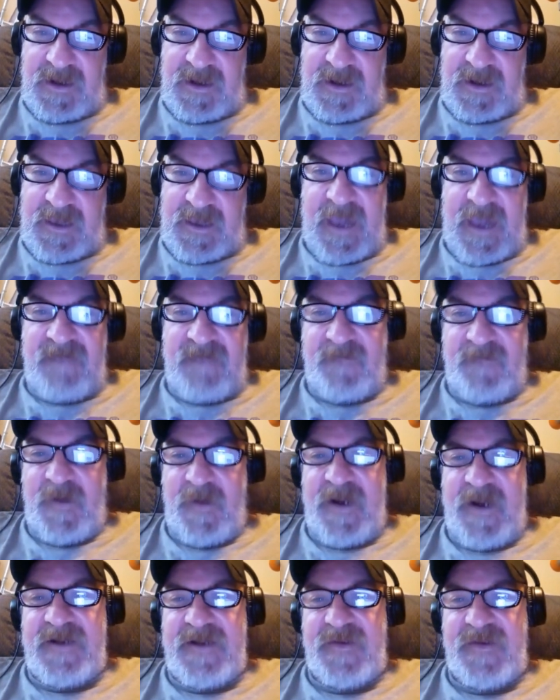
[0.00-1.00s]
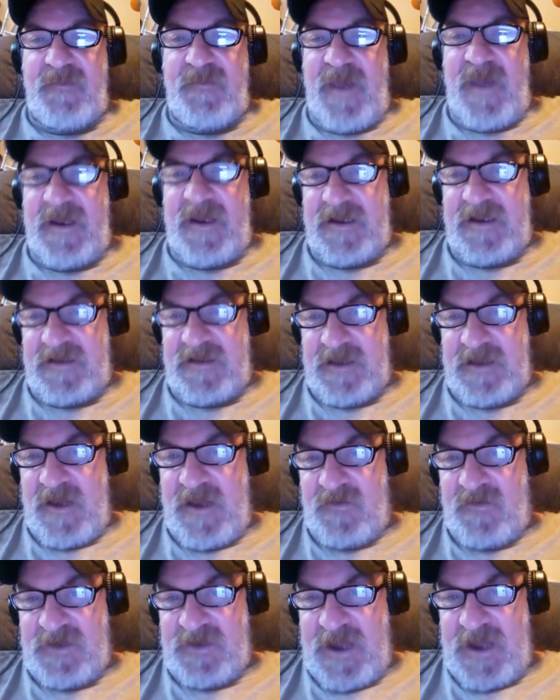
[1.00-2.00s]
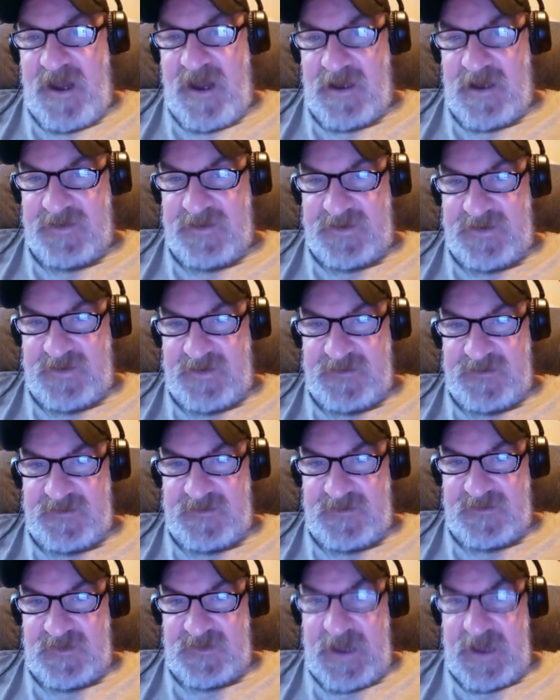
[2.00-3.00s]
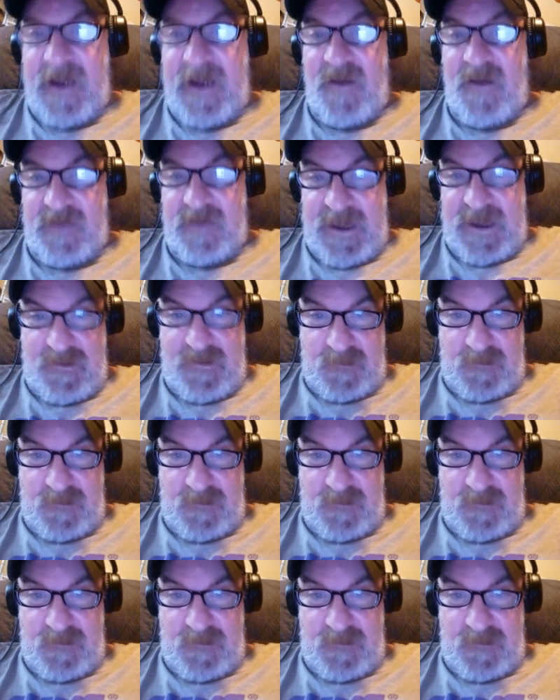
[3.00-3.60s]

gave Prentice money to go to college at OU.